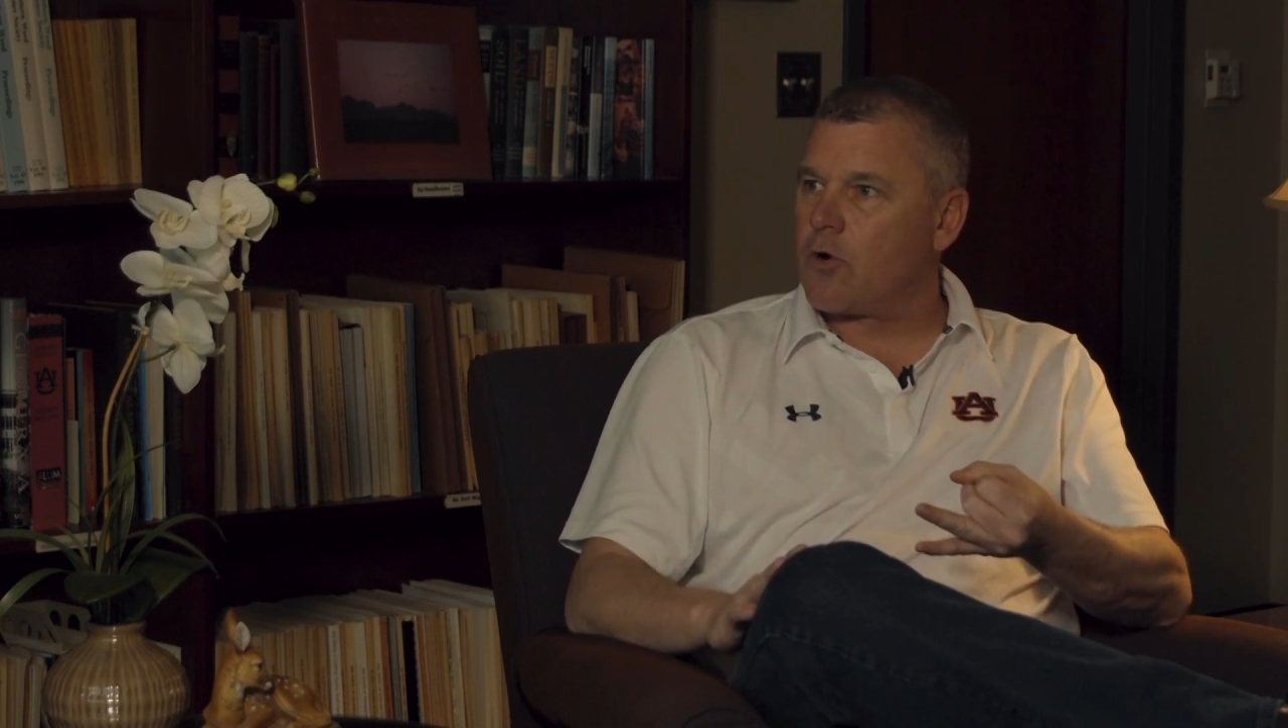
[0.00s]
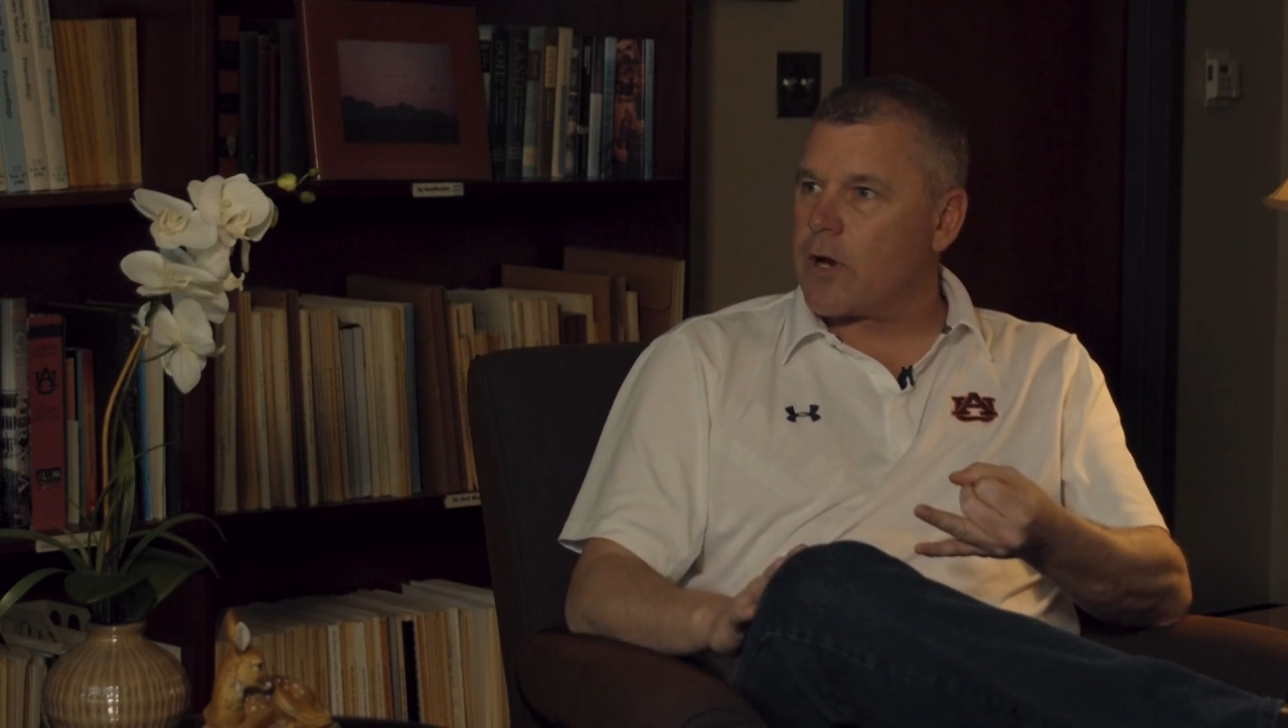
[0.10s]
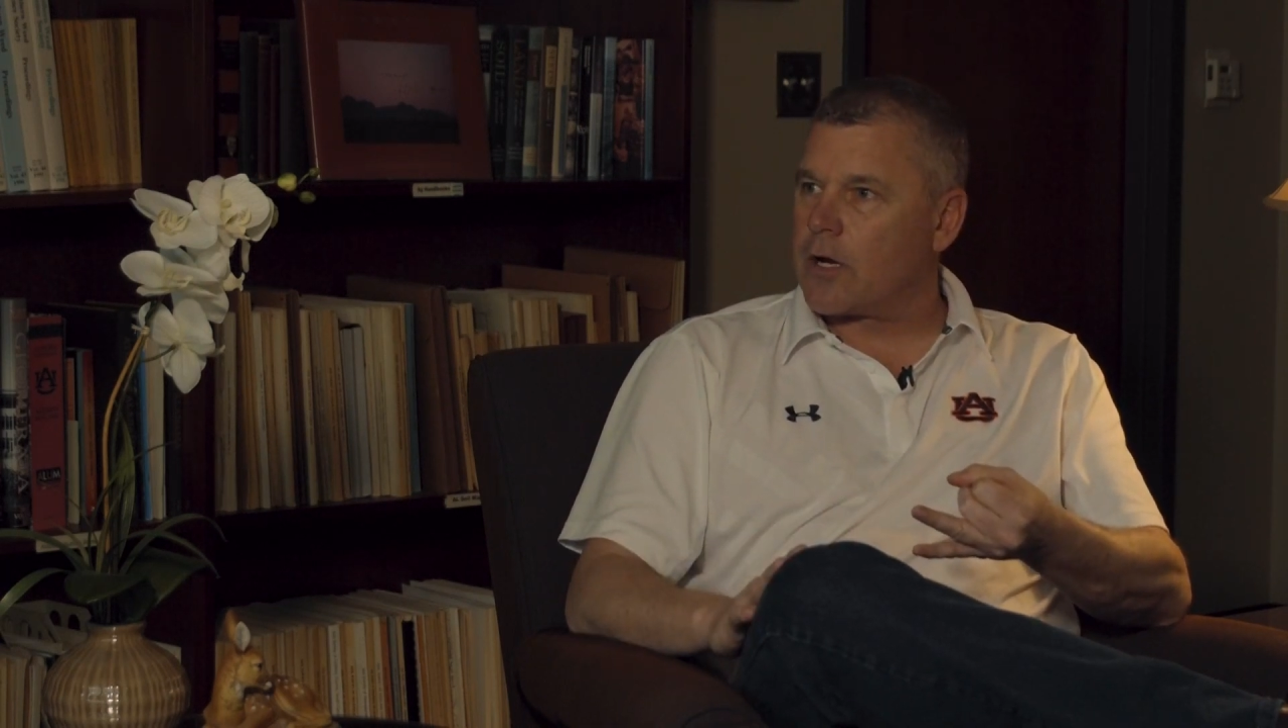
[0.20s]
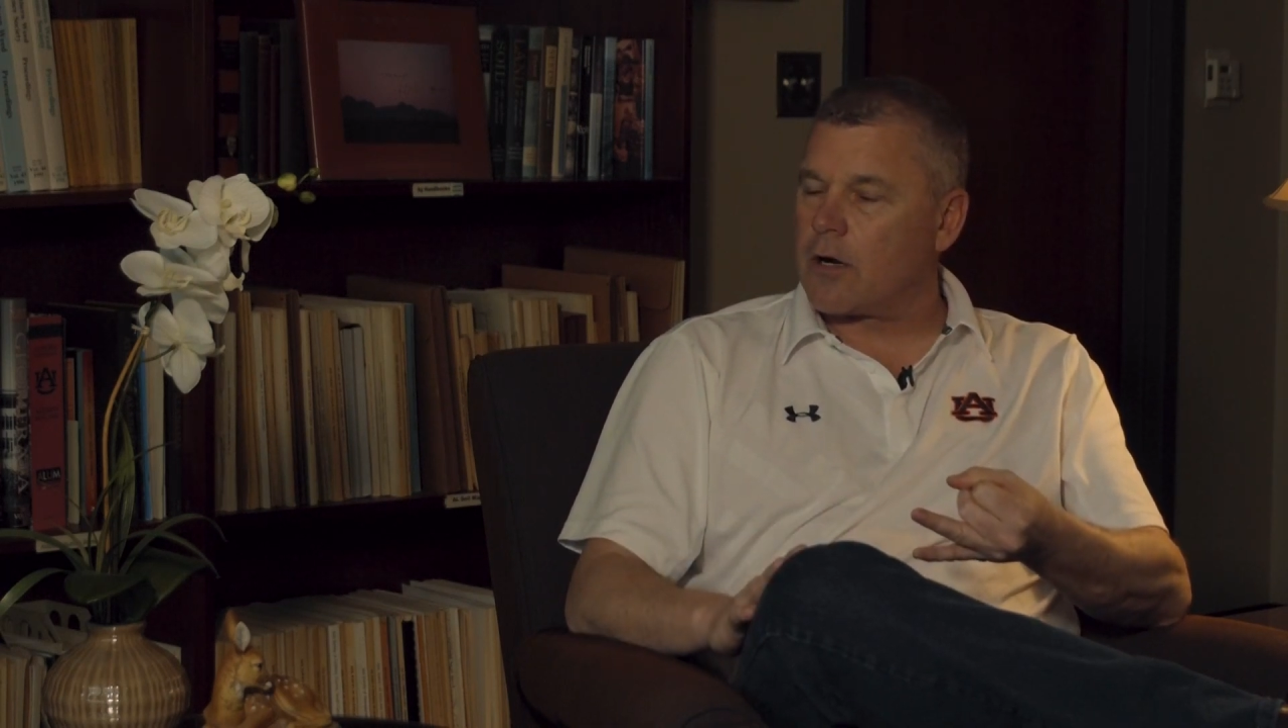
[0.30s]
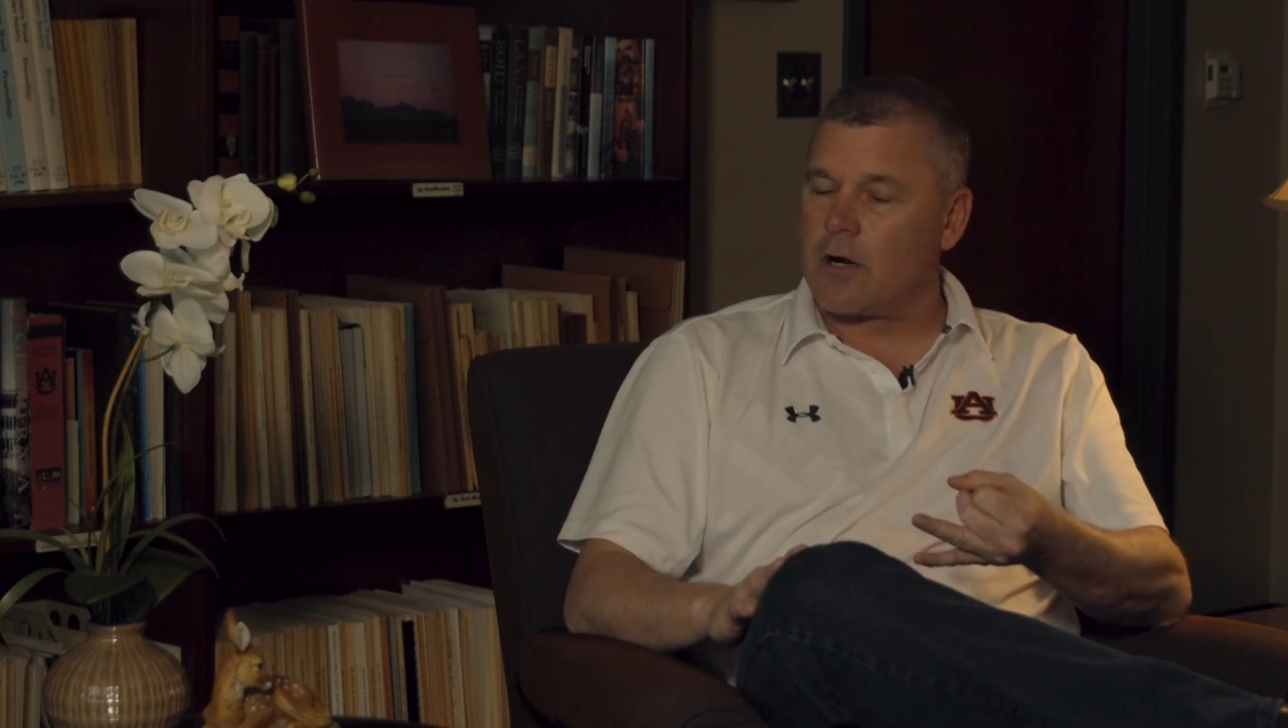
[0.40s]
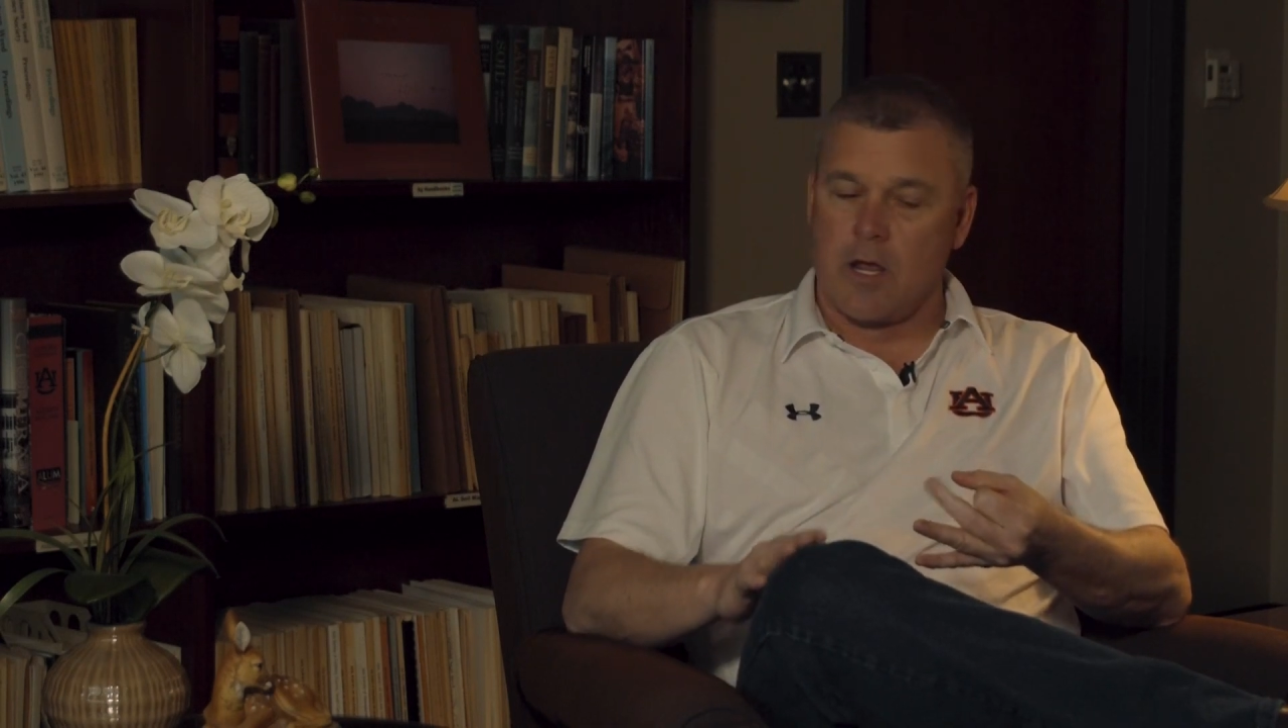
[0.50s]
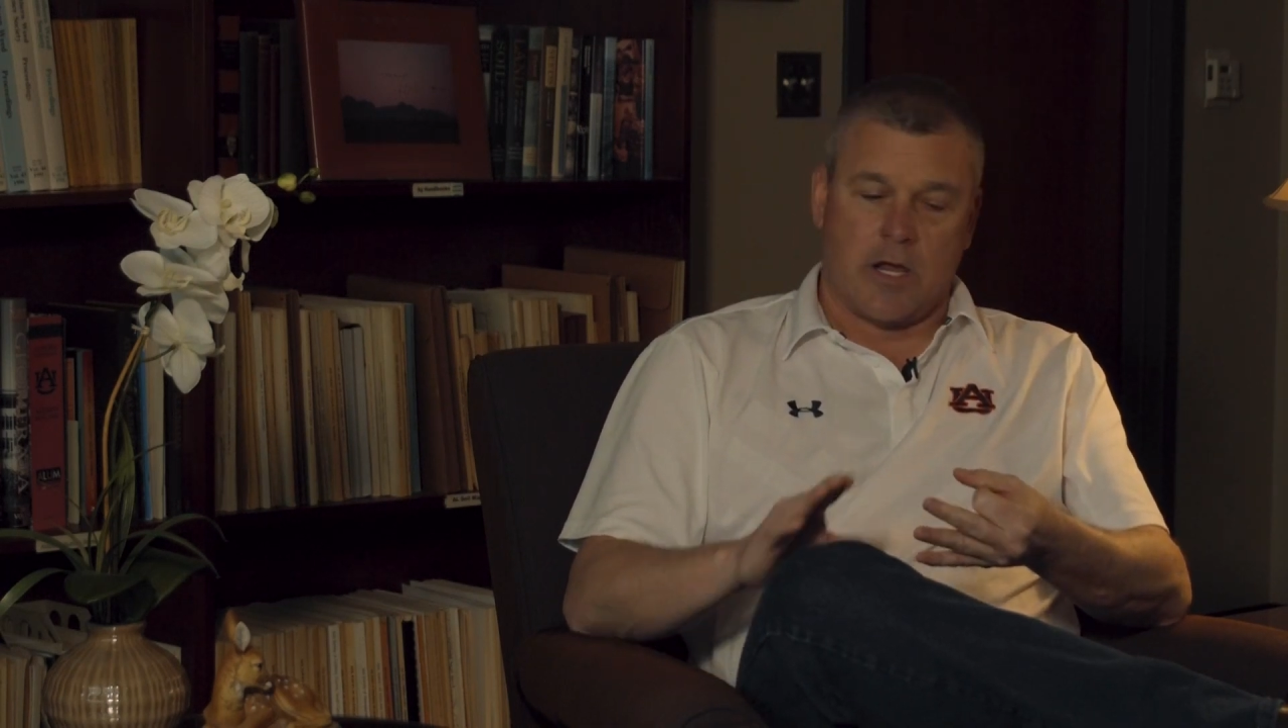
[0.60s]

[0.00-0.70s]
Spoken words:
quicker,